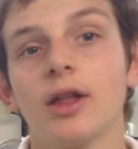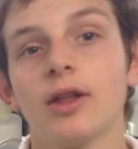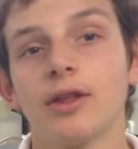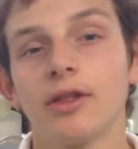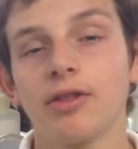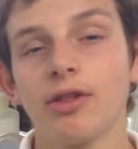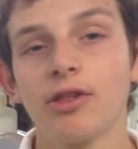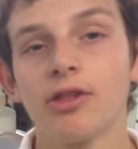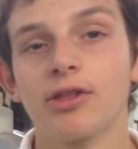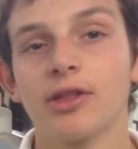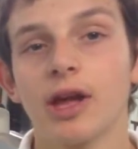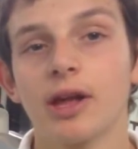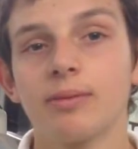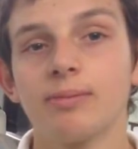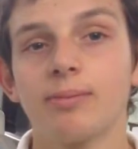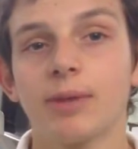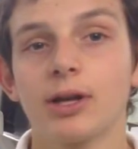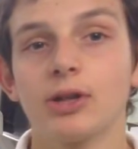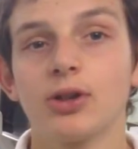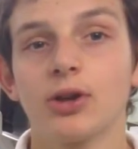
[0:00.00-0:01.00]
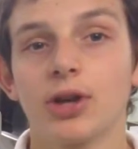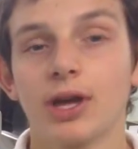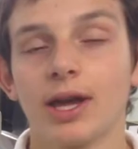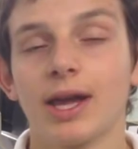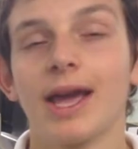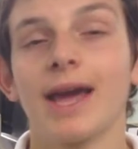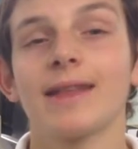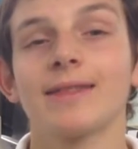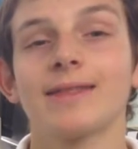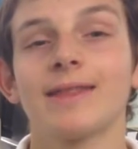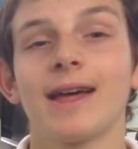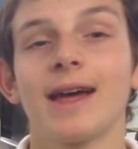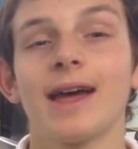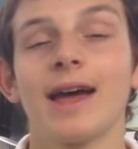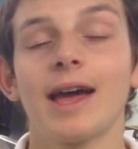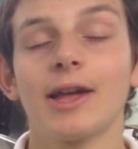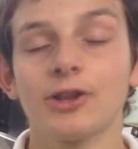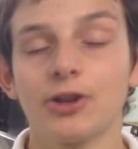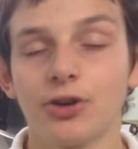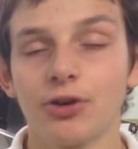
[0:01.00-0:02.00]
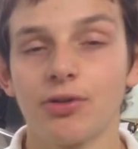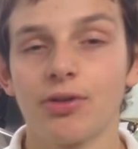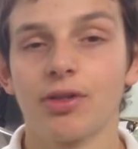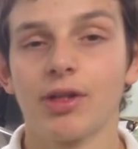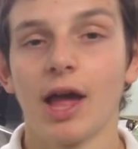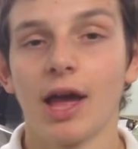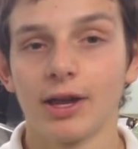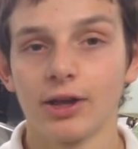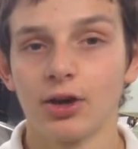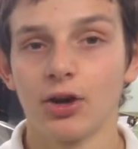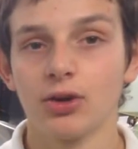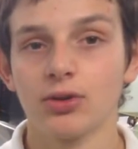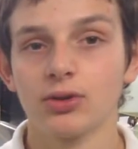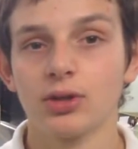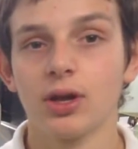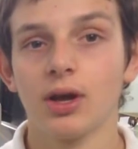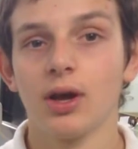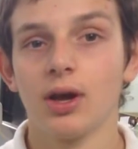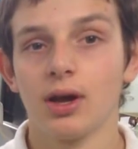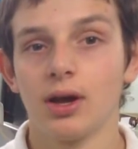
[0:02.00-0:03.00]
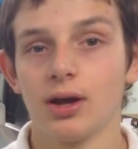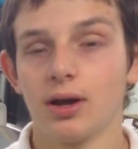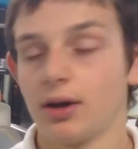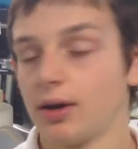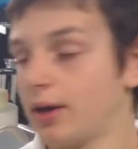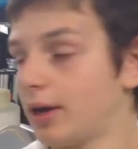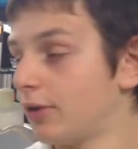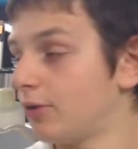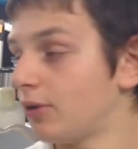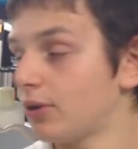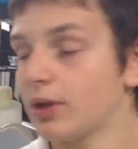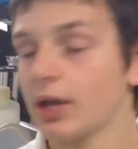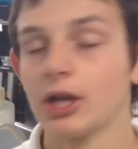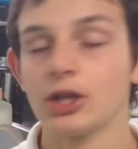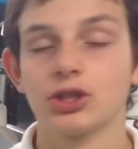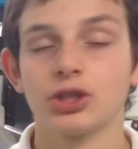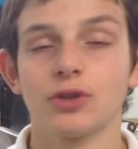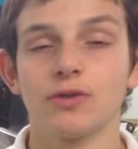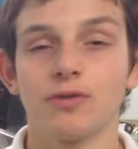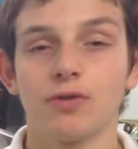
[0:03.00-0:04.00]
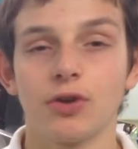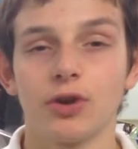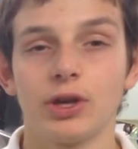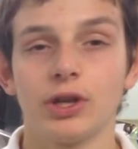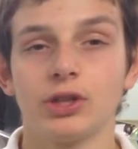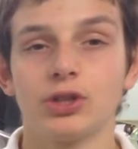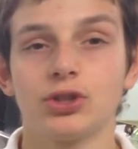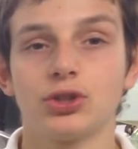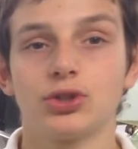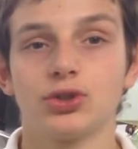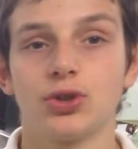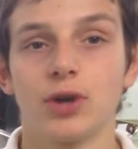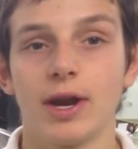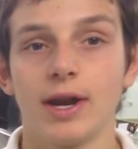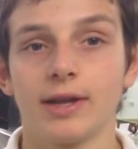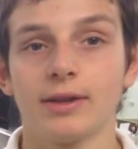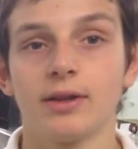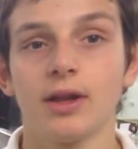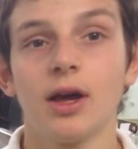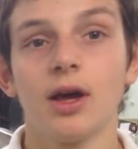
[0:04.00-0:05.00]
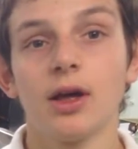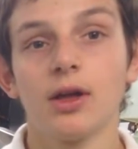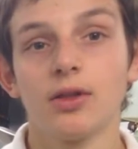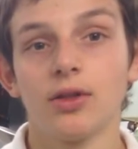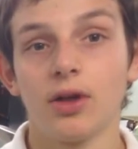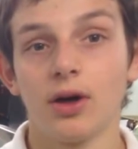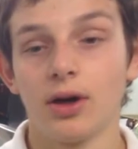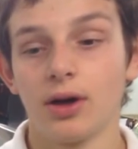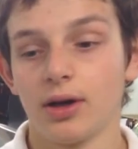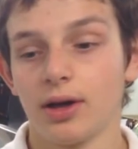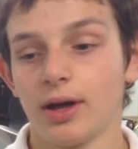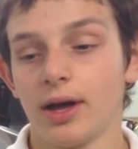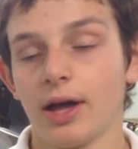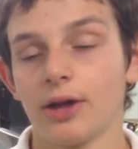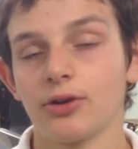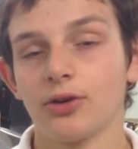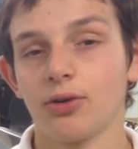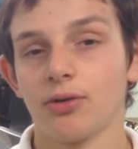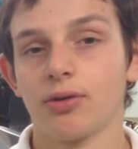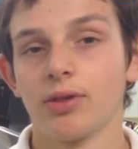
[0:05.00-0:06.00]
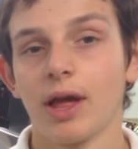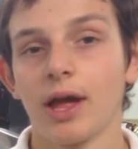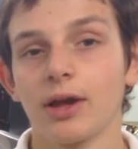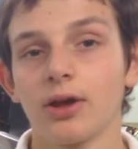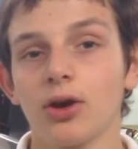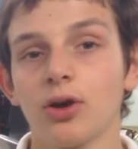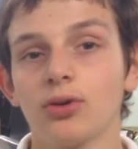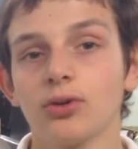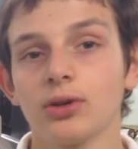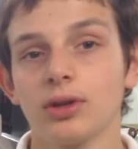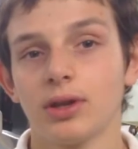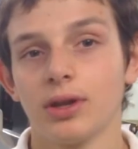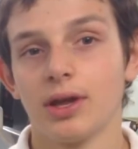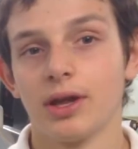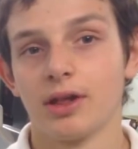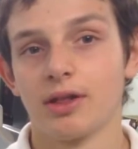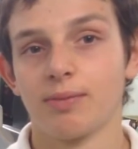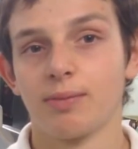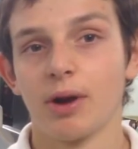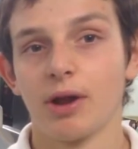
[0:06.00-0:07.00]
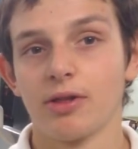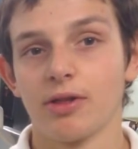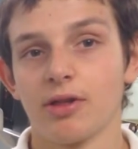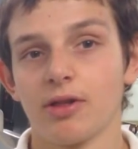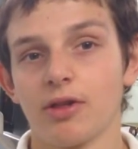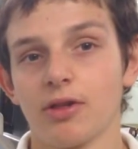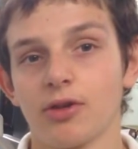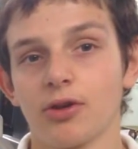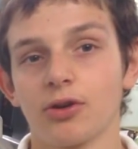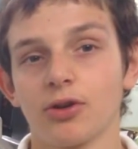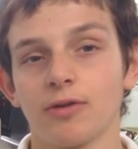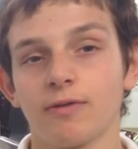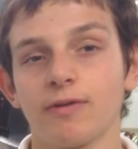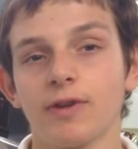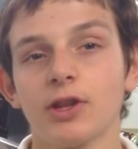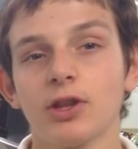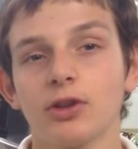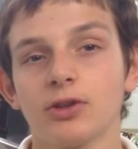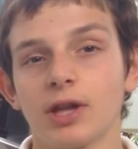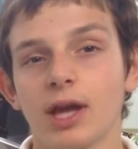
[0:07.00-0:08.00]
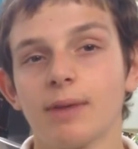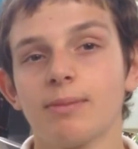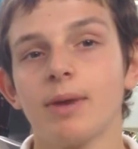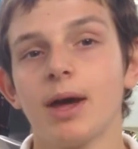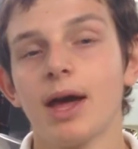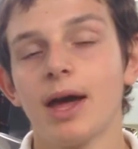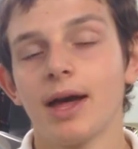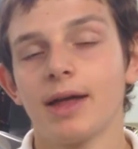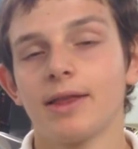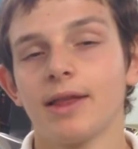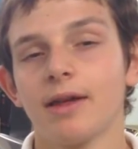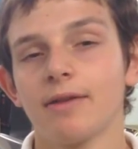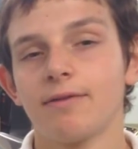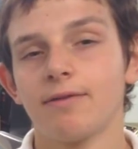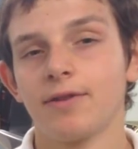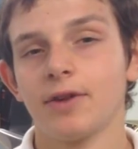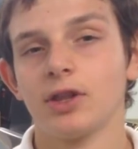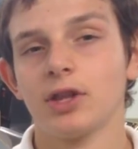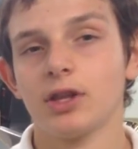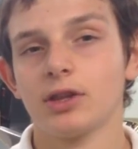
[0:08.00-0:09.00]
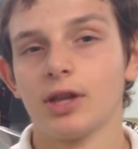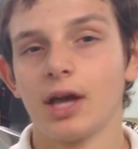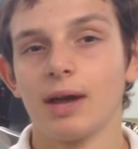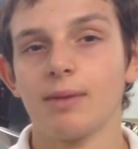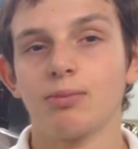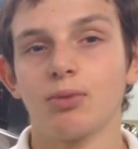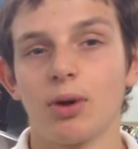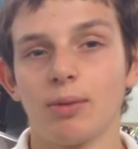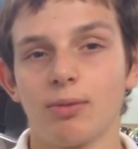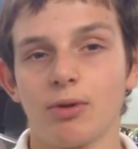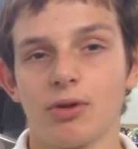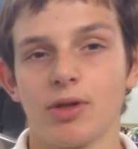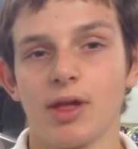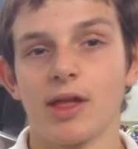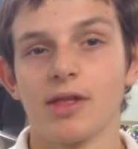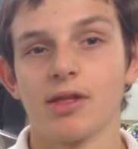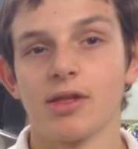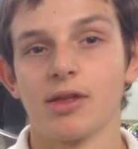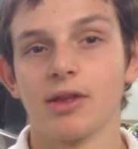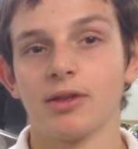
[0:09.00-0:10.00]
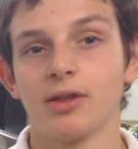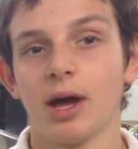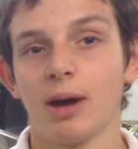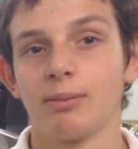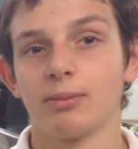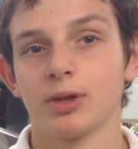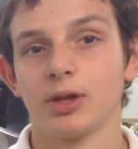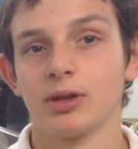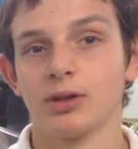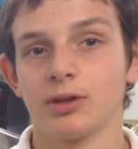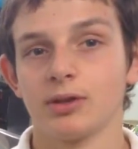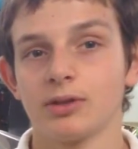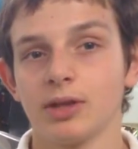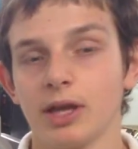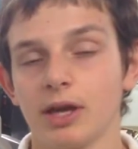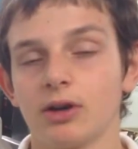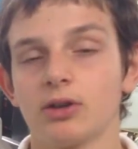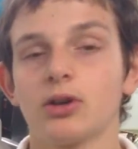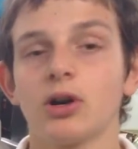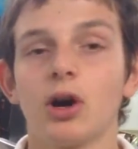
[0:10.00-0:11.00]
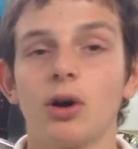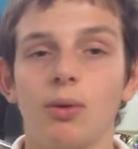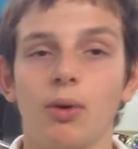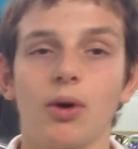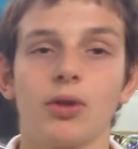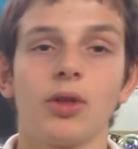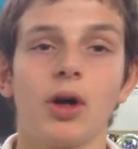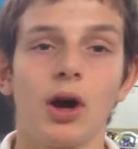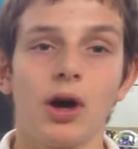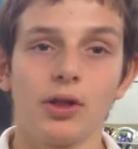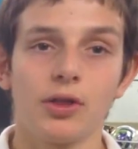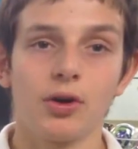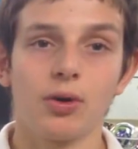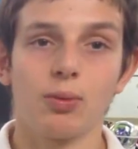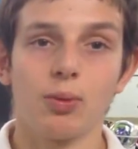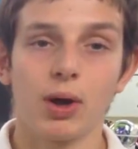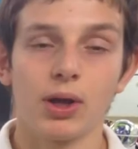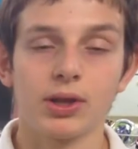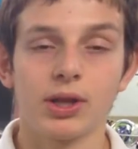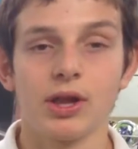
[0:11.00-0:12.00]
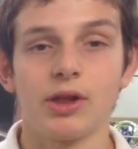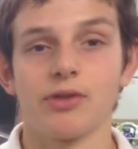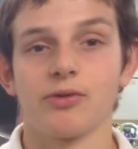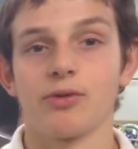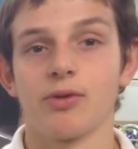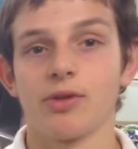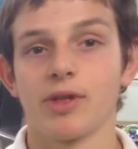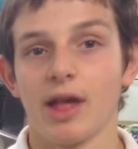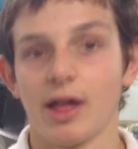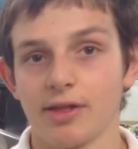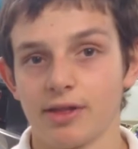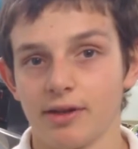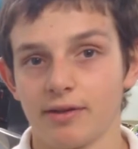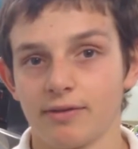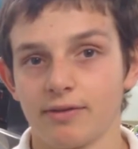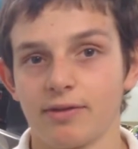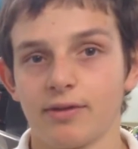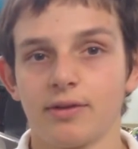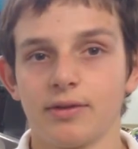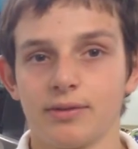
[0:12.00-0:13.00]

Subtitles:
This is done by looking at the heterozygote in relation for each trait. The heterozygote expresses a certain phenotype, and that phenotype represents the dominant allele, while the other one is recessive.